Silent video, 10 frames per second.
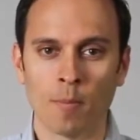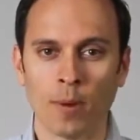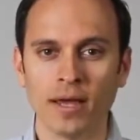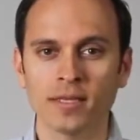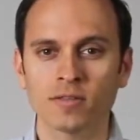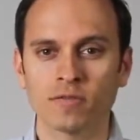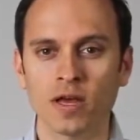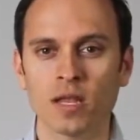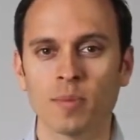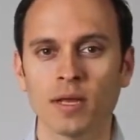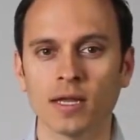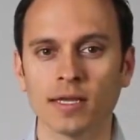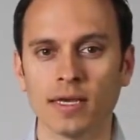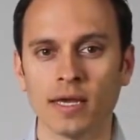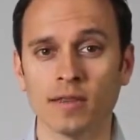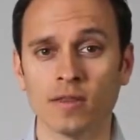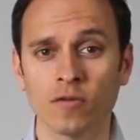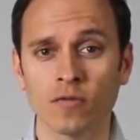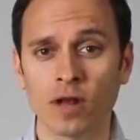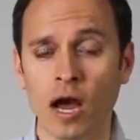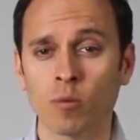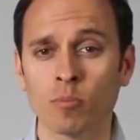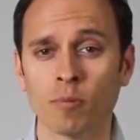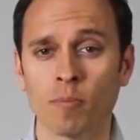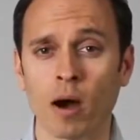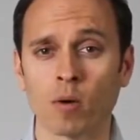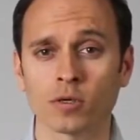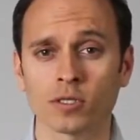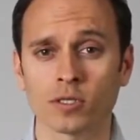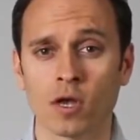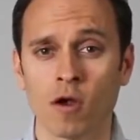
By its availability in different output powers